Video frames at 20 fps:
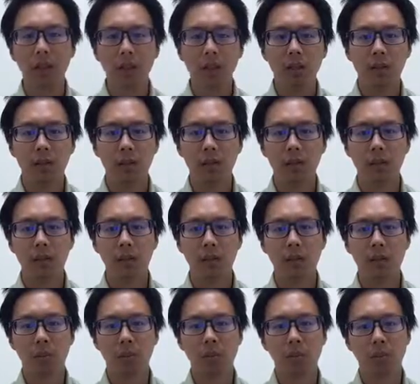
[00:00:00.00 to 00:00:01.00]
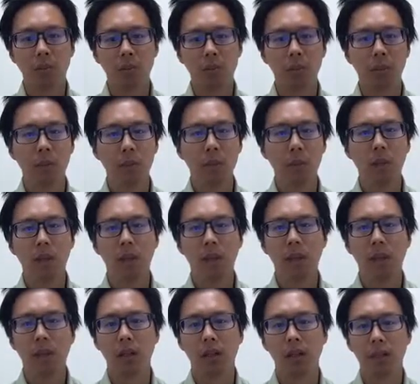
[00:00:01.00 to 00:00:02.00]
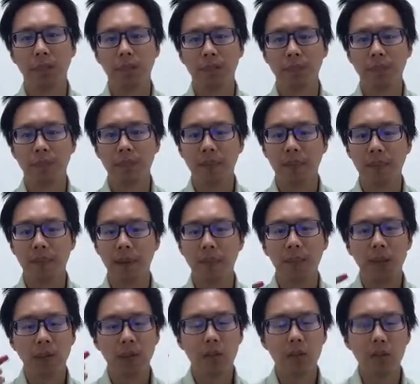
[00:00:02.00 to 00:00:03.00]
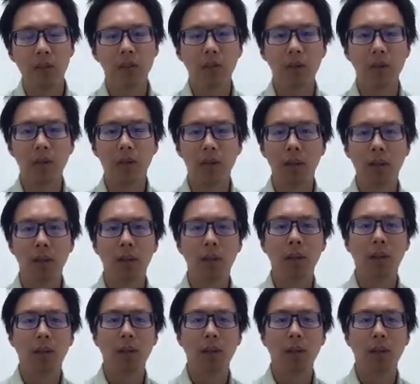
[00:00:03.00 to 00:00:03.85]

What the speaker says: So remember, imagine if you are